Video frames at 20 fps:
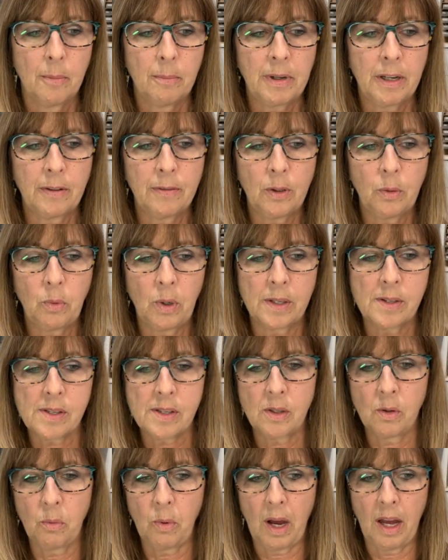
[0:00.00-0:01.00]
But every
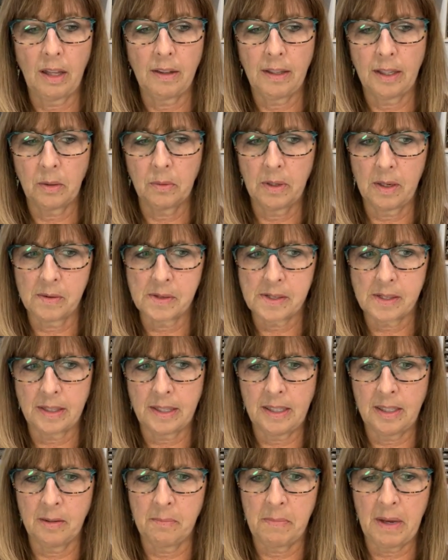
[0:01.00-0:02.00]
once in a while, like when I was
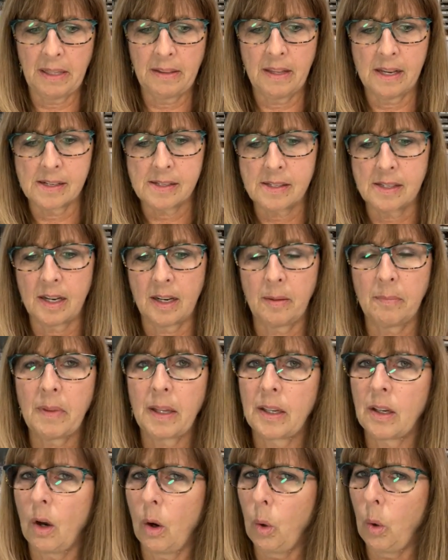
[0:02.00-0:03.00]
laying in bed last night, I'm like,